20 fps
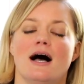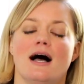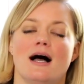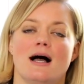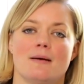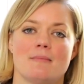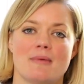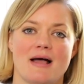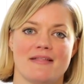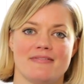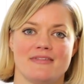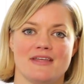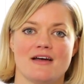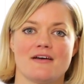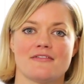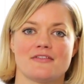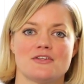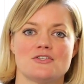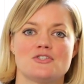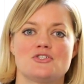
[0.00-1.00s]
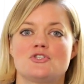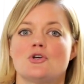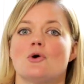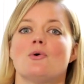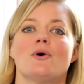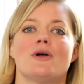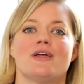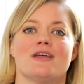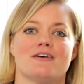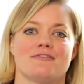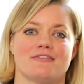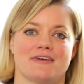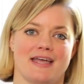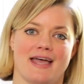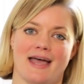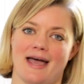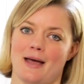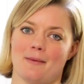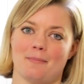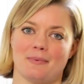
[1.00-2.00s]
And the other joy of a
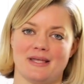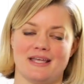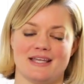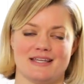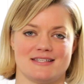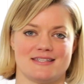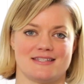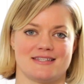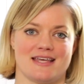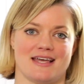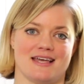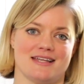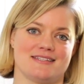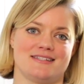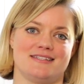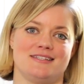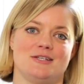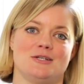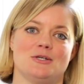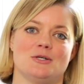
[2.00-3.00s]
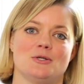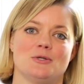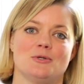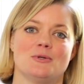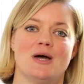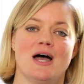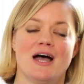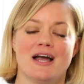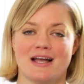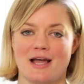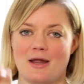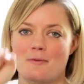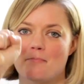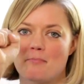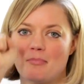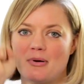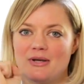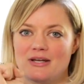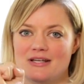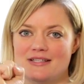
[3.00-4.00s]
cap is that you can
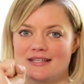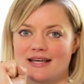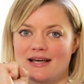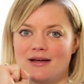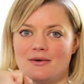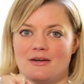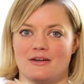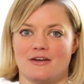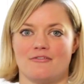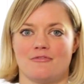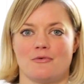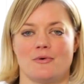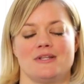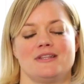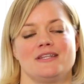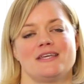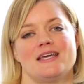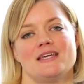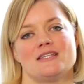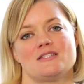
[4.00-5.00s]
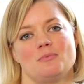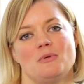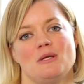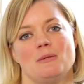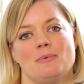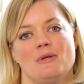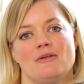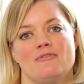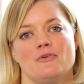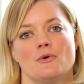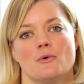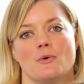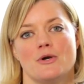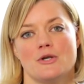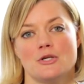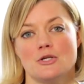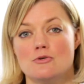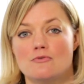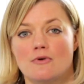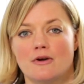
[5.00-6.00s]
pull it down and avoid the gaze of people. If you're a
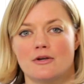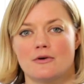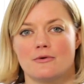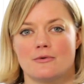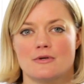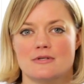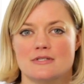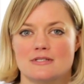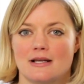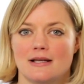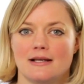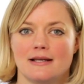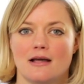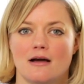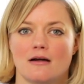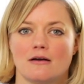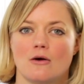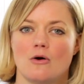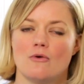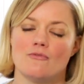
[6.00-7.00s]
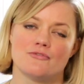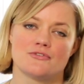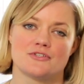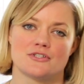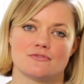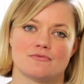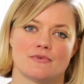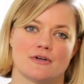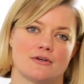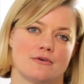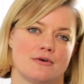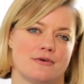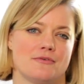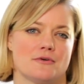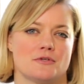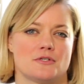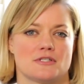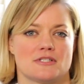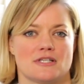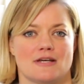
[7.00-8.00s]
new runner and a slightly unconfident runner, if
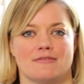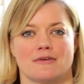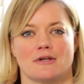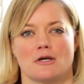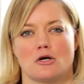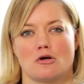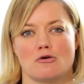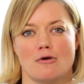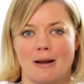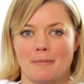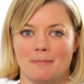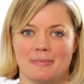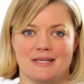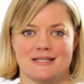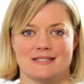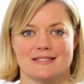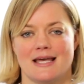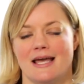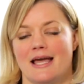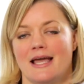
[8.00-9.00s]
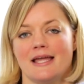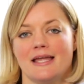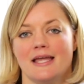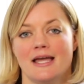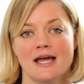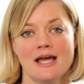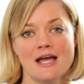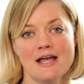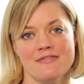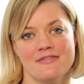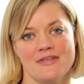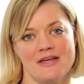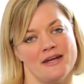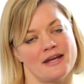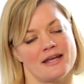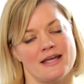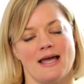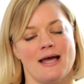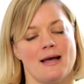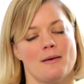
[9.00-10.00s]
you're just having a crappy day, then a
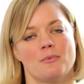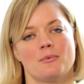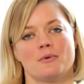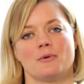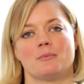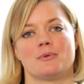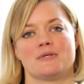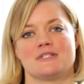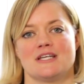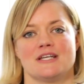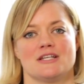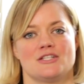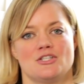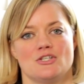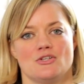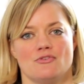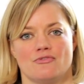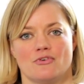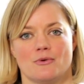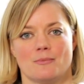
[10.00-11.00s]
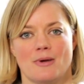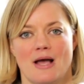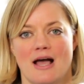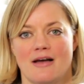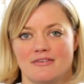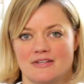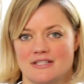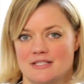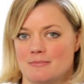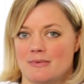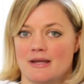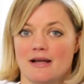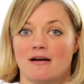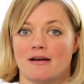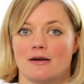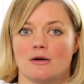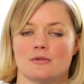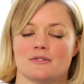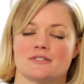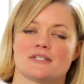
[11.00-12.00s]
cap will protect you from having to make eye
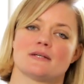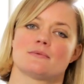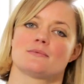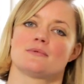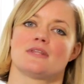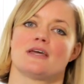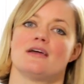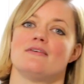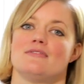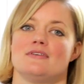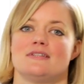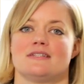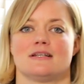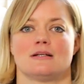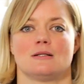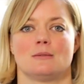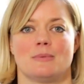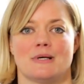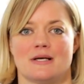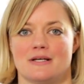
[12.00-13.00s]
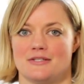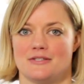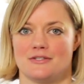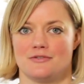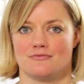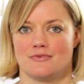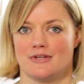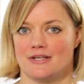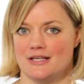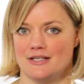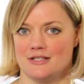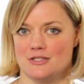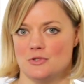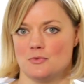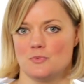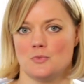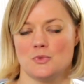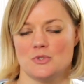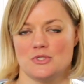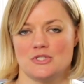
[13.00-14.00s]
contact with every single person running
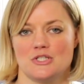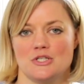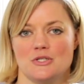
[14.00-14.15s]
towards